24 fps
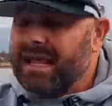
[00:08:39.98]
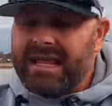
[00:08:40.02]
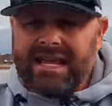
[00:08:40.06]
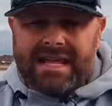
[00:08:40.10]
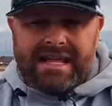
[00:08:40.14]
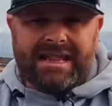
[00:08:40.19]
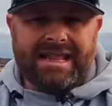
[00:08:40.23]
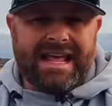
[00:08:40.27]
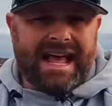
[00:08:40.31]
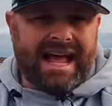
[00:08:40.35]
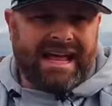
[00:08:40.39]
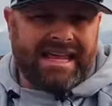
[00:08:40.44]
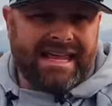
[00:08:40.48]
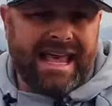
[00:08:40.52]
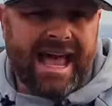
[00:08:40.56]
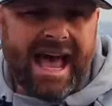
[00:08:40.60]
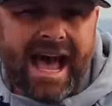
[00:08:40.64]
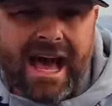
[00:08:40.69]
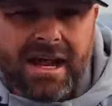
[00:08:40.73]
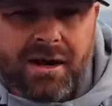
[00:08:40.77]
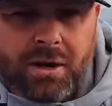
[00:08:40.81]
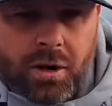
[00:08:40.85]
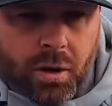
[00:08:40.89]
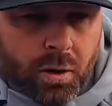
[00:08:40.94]
in that
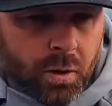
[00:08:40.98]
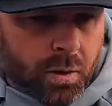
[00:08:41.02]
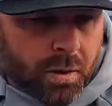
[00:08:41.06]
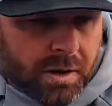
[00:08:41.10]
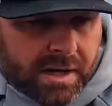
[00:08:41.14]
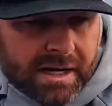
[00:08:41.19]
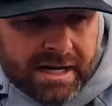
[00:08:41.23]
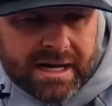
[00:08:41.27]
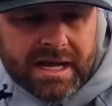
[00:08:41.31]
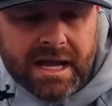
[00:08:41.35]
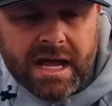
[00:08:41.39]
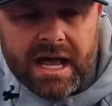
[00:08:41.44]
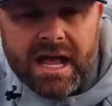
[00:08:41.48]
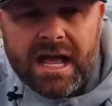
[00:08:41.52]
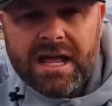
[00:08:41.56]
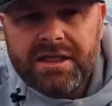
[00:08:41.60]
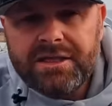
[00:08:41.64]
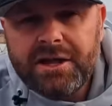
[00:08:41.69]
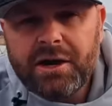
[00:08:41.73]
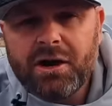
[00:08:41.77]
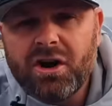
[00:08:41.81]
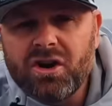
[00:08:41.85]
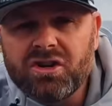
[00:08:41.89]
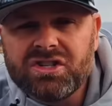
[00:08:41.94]
category,
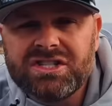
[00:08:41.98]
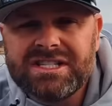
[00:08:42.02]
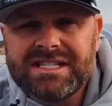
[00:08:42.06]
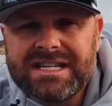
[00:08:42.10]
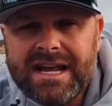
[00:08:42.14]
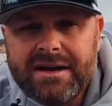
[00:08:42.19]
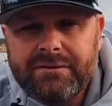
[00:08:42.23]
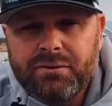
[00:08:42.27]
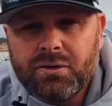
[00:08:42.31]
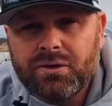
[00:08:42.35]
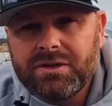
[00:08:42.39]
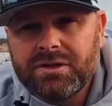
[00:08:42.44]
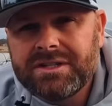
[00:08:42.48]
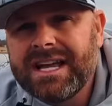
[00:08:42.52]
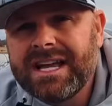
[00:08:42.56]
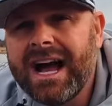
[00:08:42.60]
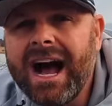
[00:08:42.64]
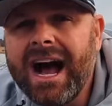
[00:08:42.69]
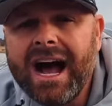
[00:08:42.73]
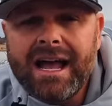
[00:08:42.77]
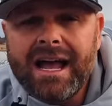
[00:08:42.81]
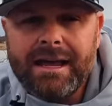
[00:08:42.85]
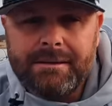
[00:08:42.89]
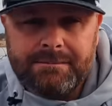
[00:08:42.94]
there are several
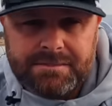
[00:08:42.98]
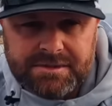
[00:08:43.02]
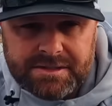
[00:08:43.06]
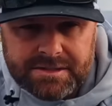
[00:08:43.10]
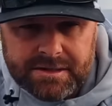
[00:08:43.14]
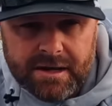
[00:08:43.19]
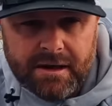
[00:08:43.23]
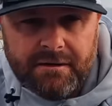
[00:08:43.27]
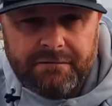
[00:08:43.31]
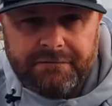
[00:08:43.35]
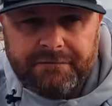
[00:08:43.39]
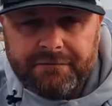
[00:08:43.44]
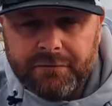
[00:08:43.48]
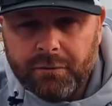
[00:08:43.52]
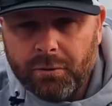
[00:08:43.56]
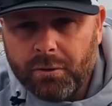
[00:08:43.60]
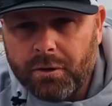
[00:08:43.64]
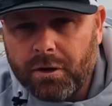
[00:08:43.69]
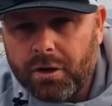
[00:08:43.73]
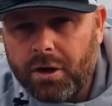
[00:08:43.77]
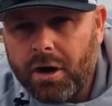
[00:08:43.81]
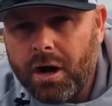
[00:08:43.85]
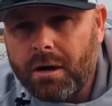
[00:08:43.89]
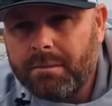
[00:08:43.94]
types of
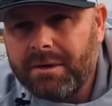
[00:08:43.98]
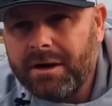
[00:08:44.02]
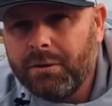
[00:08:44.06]
fluorocarbon.